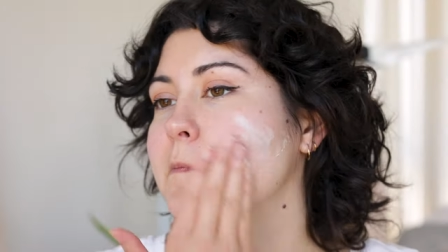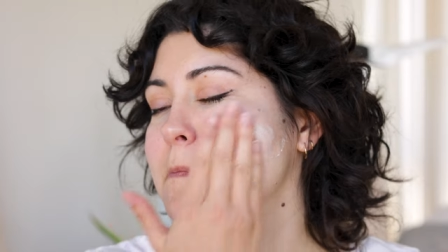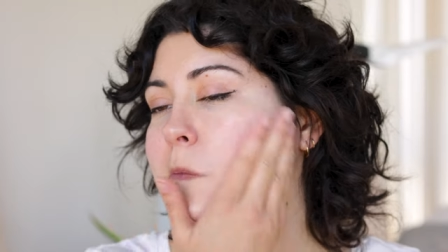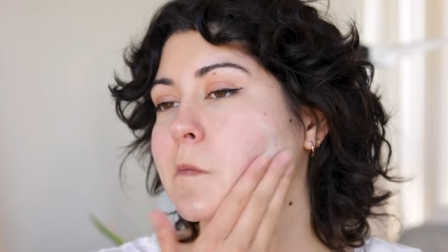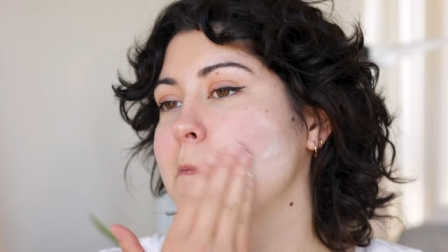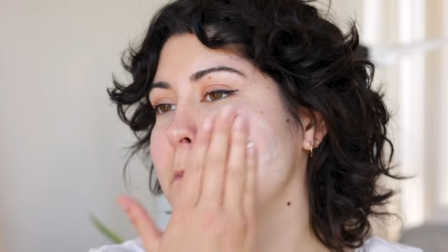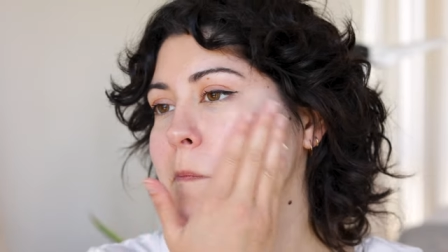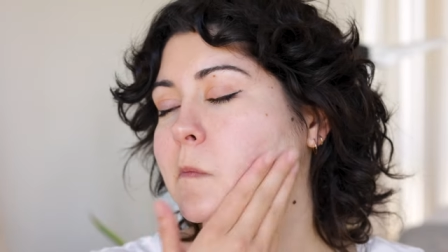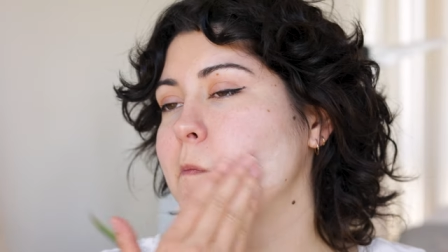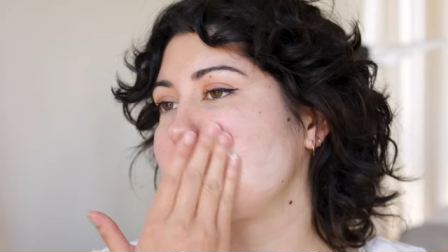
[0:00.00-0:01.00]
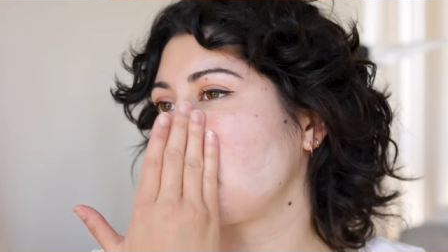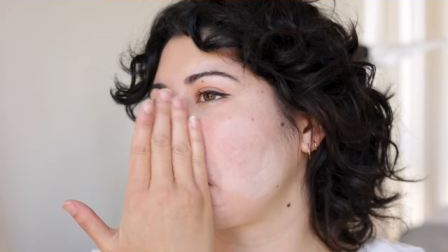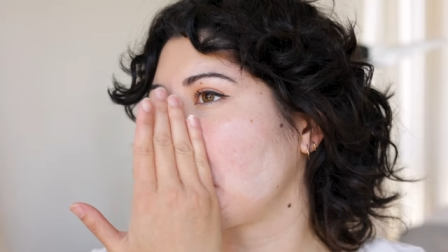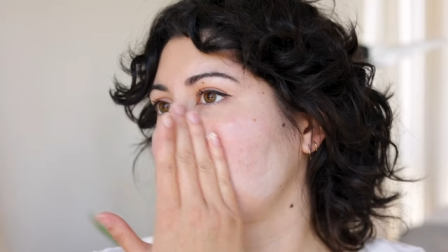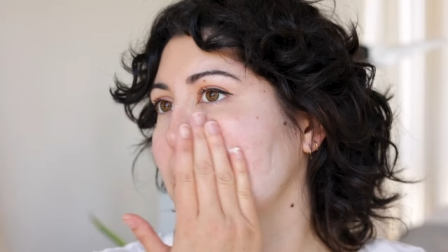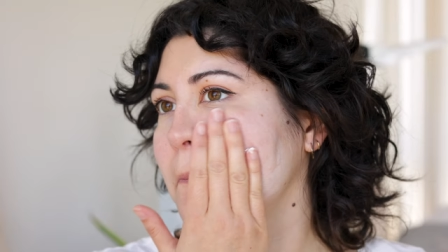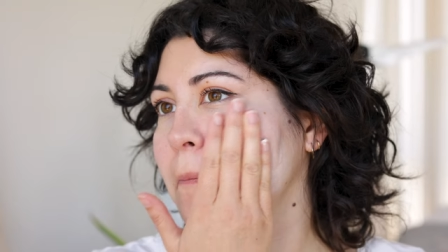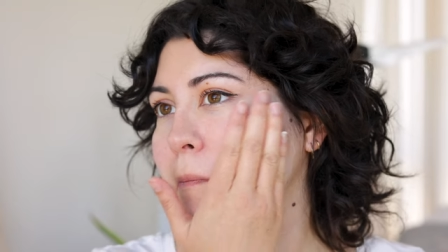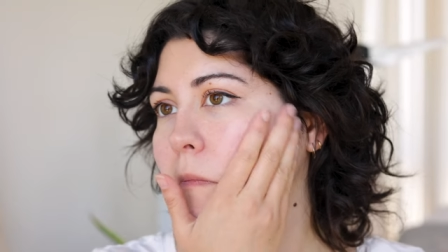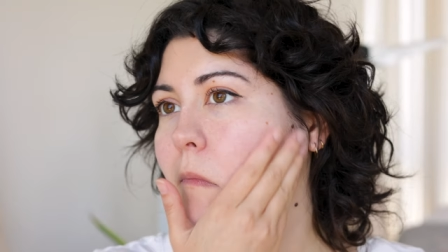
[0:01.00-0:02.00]
cast with this sunscreen. I
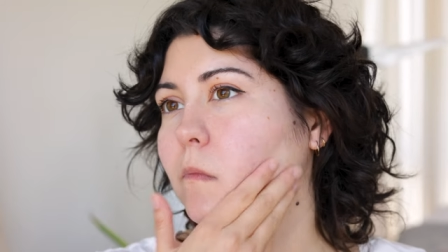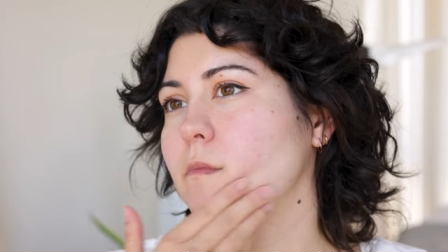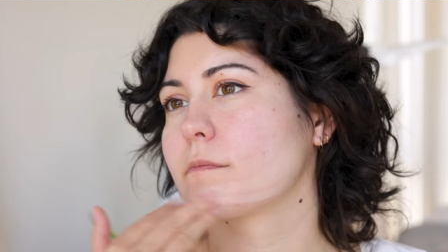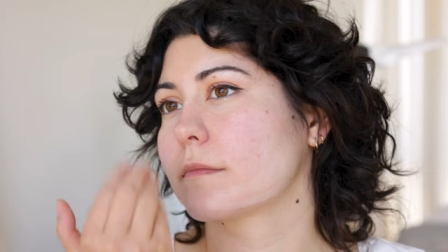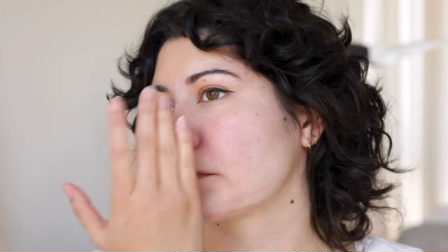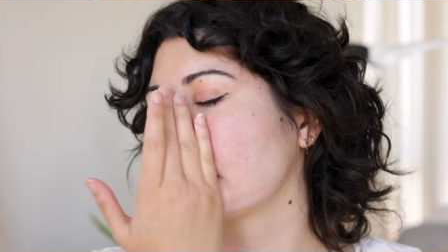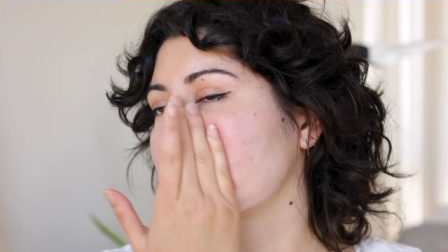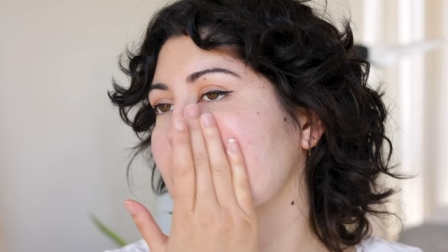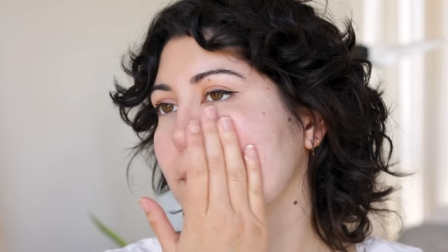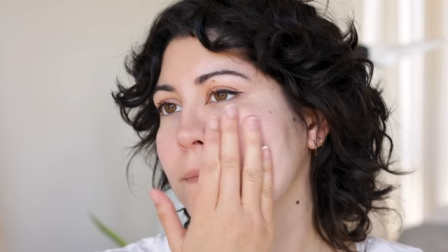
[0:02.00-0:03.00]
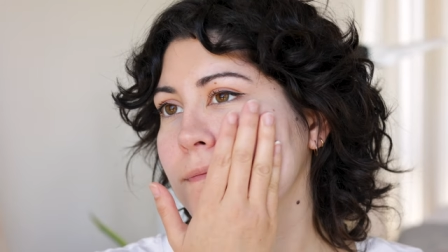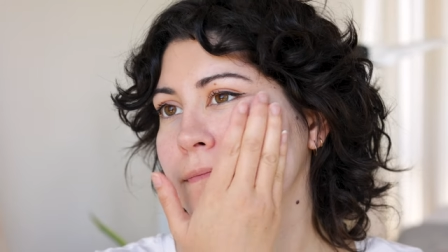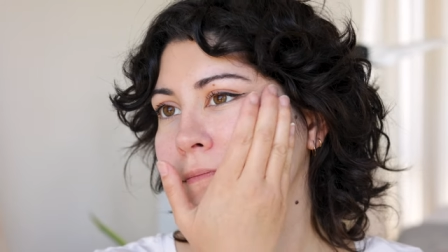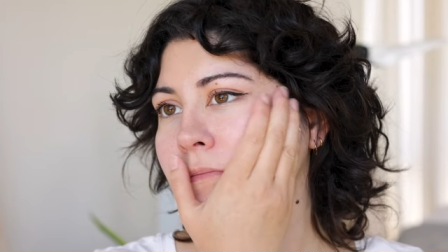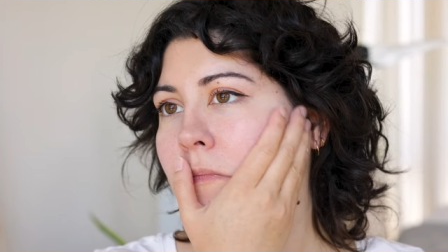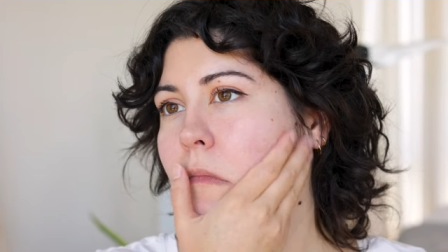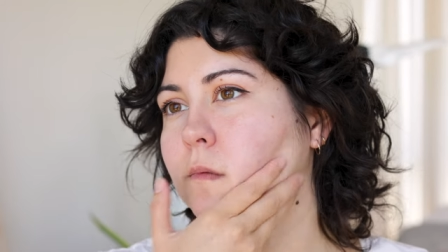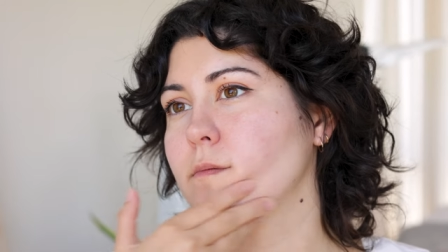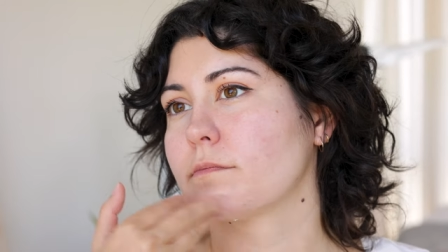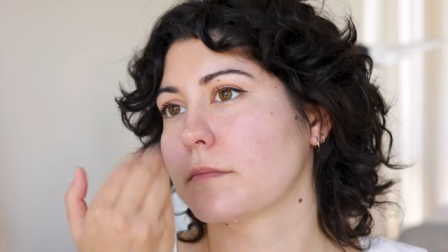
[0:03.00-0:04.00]
feel that Korean sunscreens have really
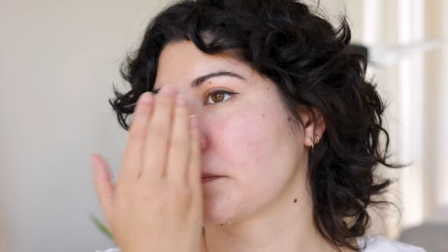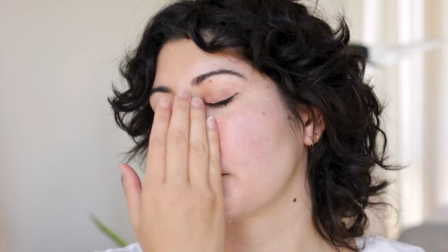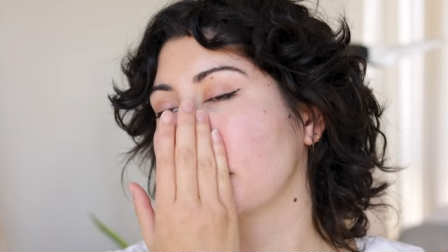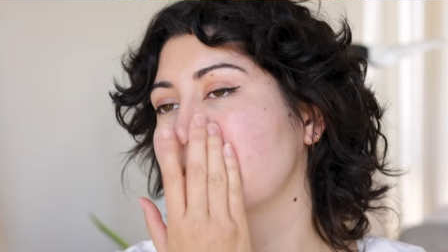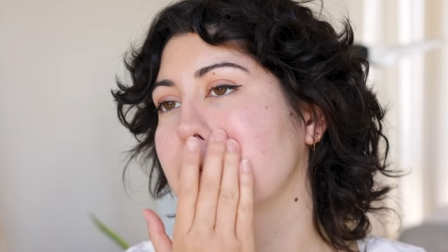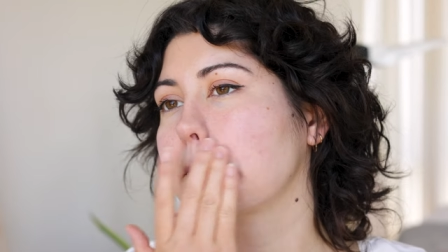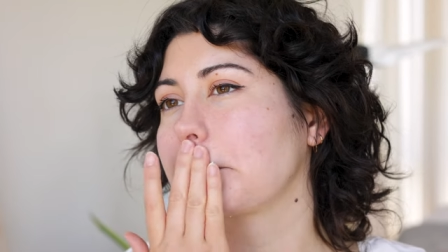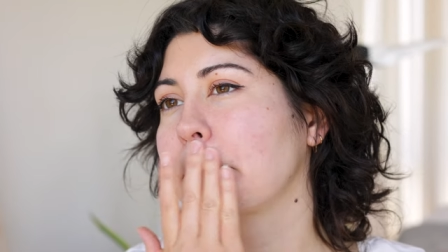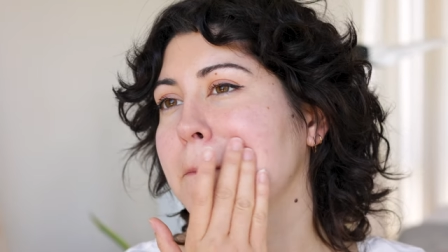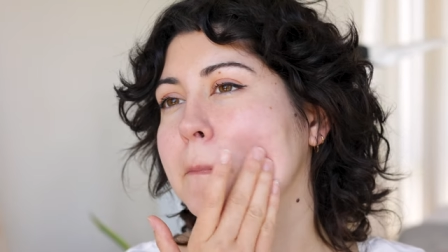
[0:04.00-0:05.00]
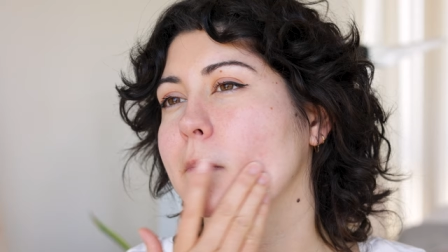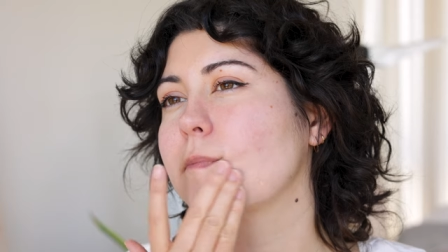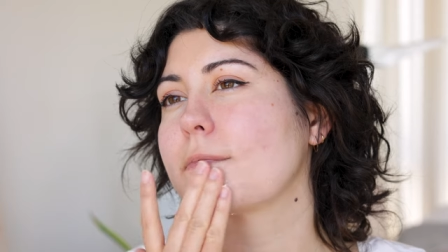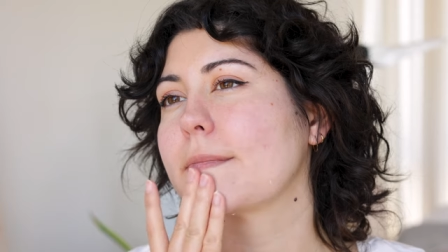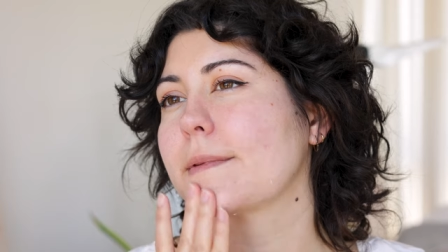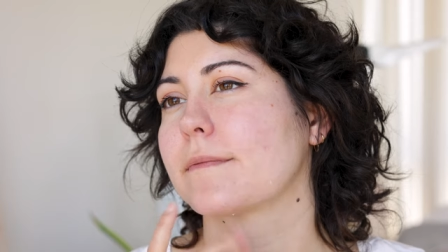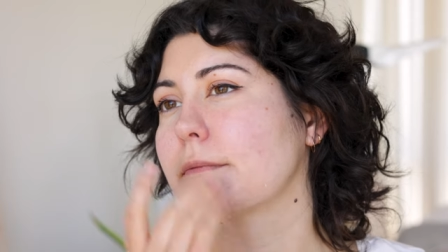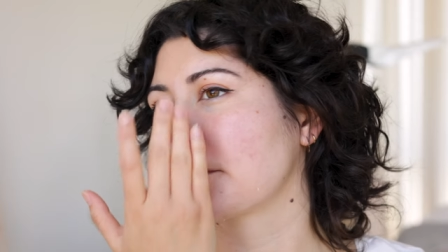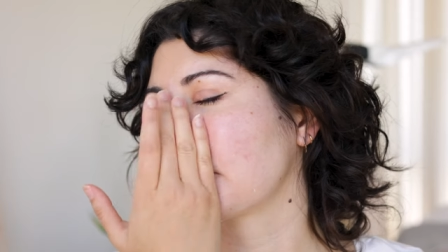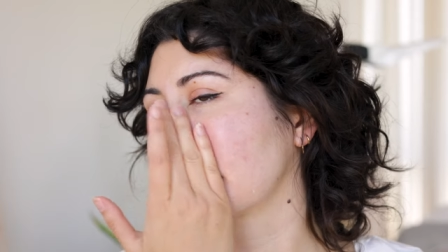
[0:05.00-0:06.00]
nailed making a sunscreen that doesn't leave a
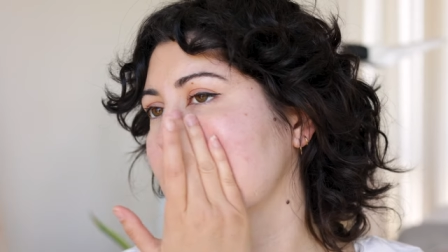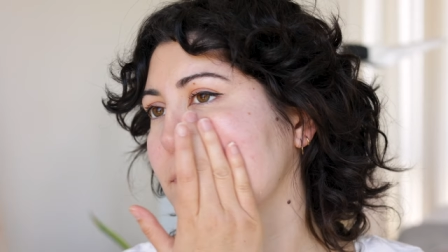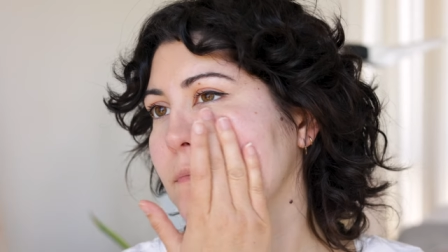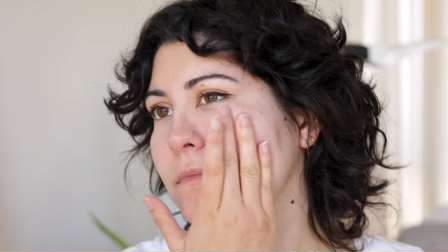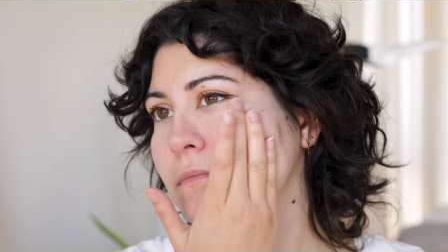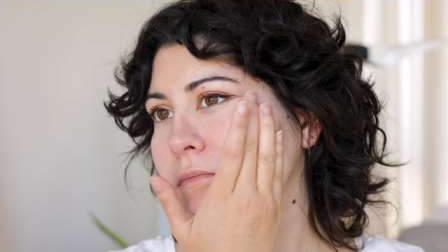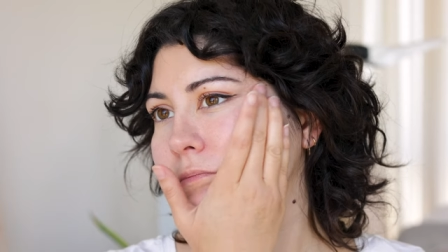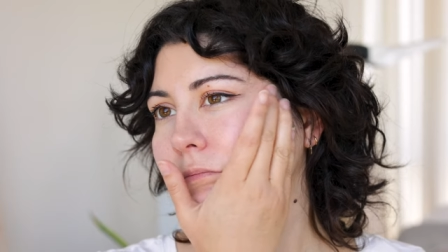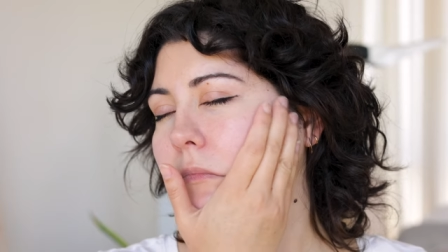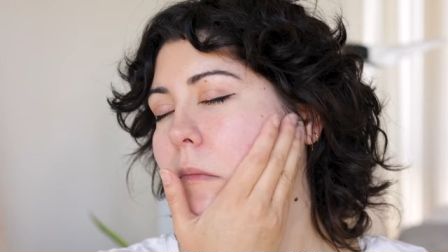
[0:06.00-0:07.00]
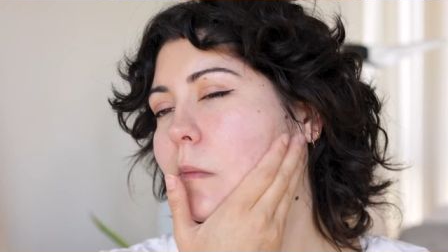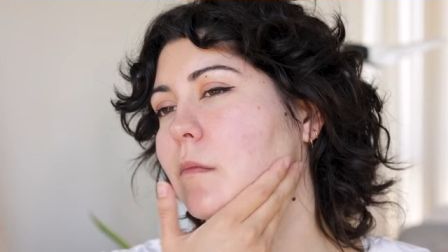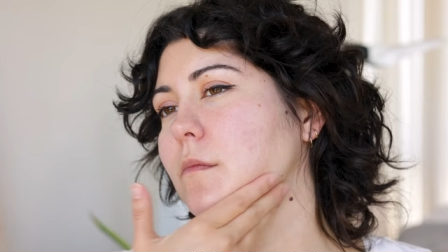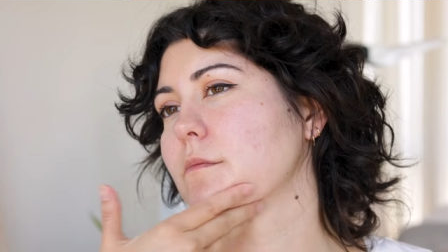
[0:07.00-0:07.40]
cast, and this one is really special for that.